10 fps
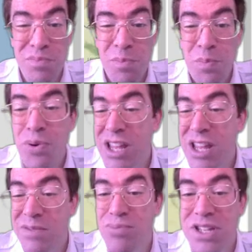
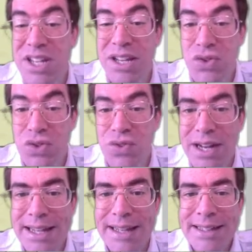pretty dangerous,
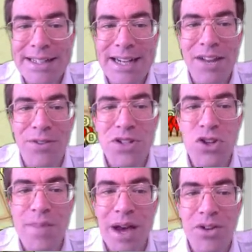really. And if I
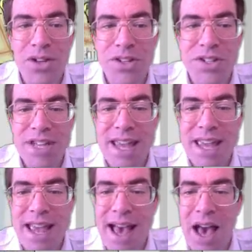zoom out, you can see
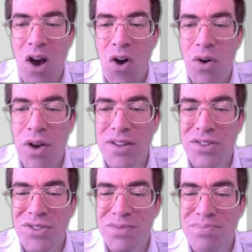how
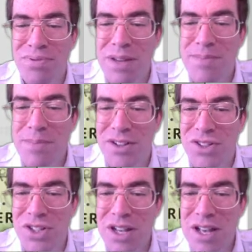it's pretty
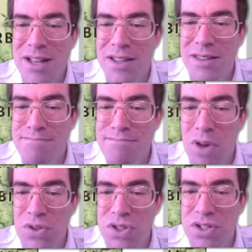much
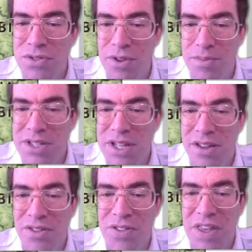most of them. You can see the
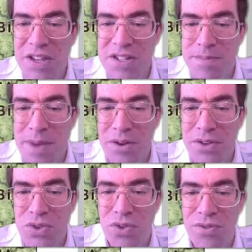thickest amount are
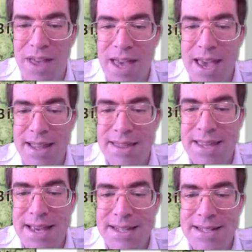sort of in
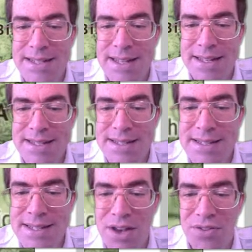this
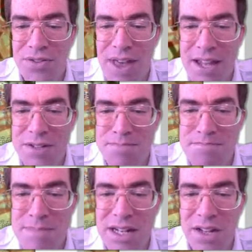South and
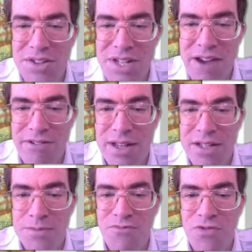Midlands area.
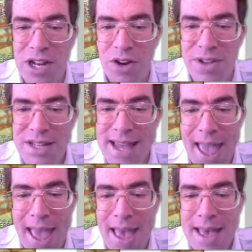It's really obvious
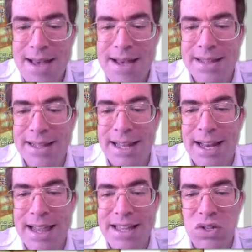here that
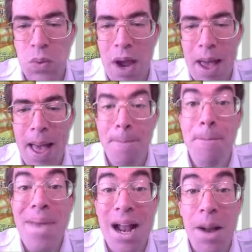clearly this is where a
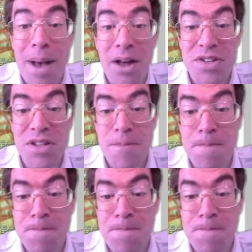big amount of them